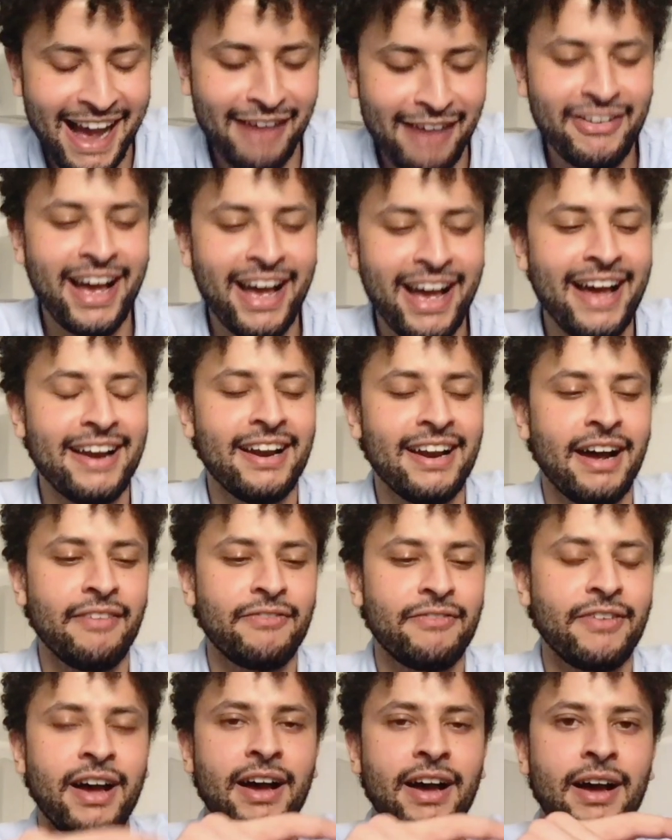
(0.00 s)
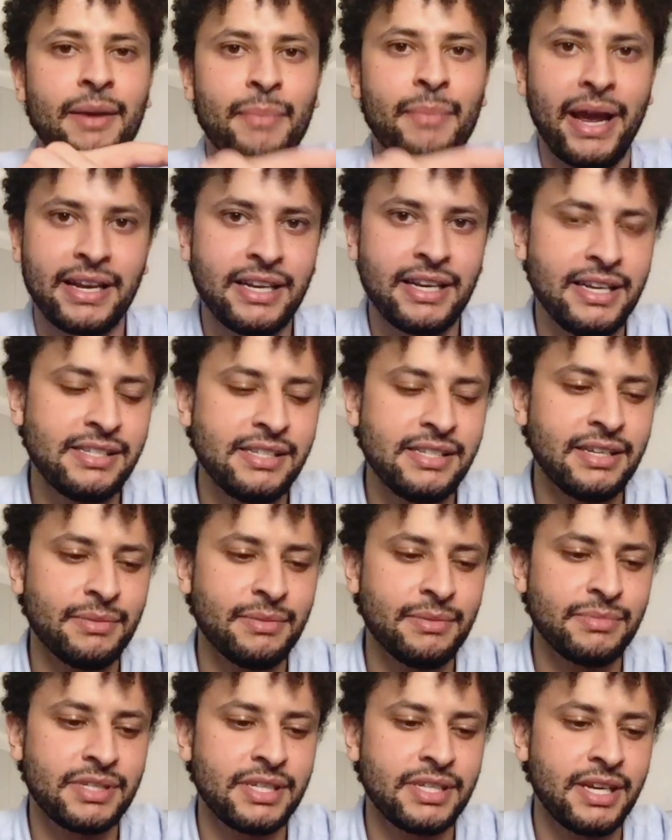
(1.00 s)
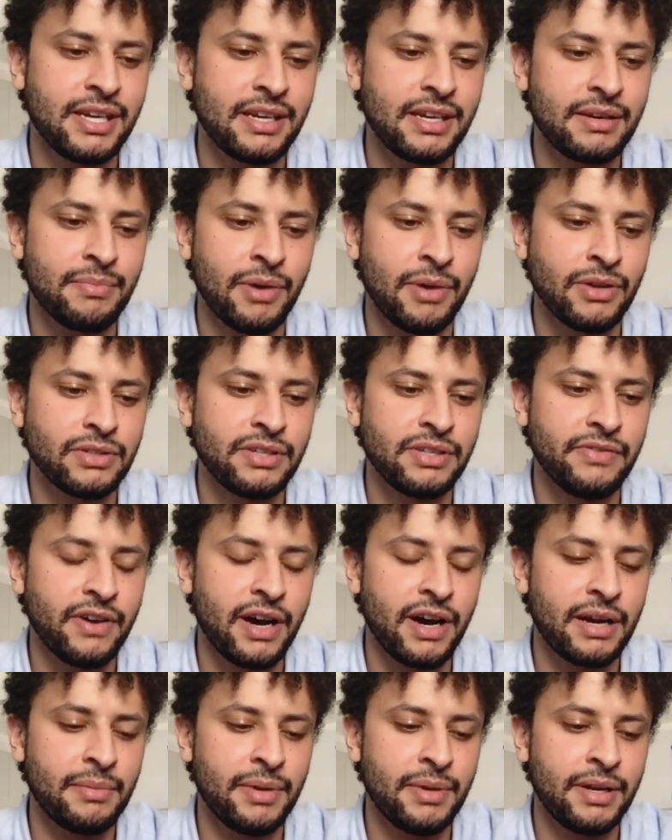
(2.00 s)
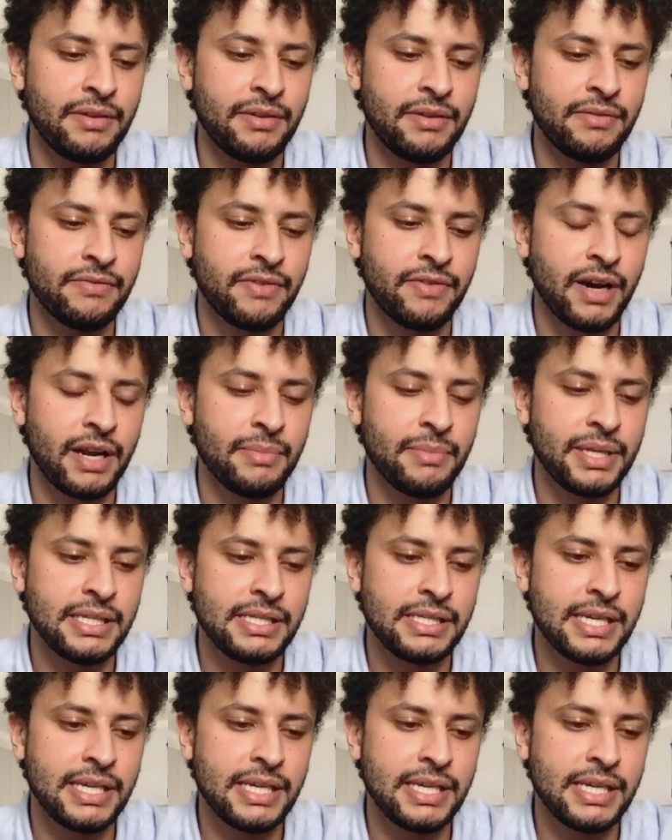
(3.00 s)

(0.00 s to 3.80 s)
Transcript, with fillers: Yeah. I've had I've, uh, magnesium, zinc, multivitamin, vitamin